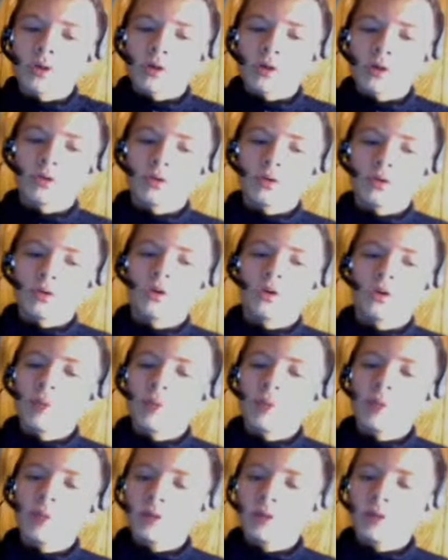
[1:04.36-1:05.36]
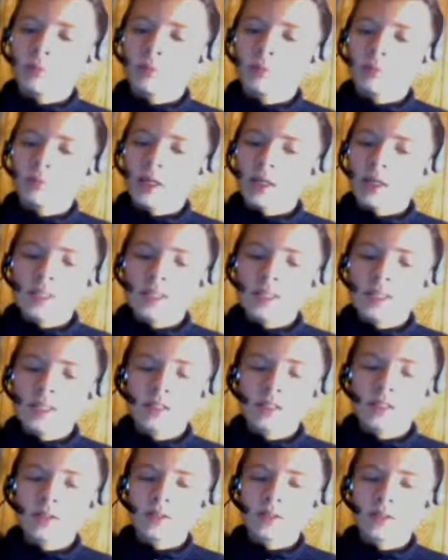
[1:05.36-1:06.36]
urban
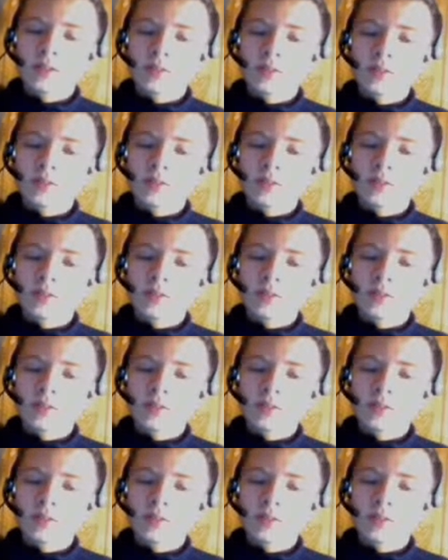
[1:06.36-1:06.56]
places,